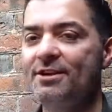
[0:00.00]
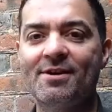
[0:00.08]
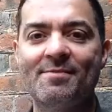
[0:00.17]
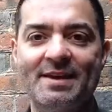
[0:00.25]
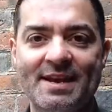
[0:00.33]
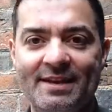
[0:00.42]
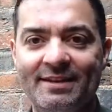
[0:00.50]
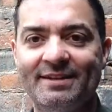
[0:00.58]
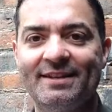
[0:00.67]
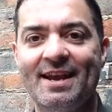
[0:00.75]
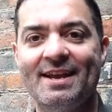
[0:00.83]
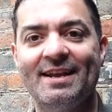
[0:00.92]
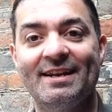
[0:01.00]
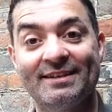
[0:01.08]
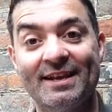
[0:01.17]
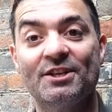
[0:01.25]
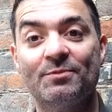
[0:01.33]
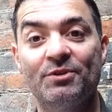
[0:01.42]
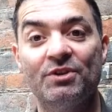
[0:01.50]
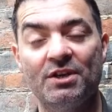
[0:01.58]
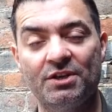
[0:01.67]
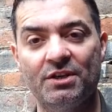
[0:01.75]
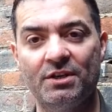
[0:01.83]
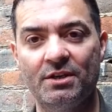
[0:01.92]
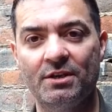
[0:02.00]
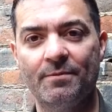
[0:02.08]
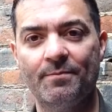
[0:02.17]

coming in and saying it is exposition,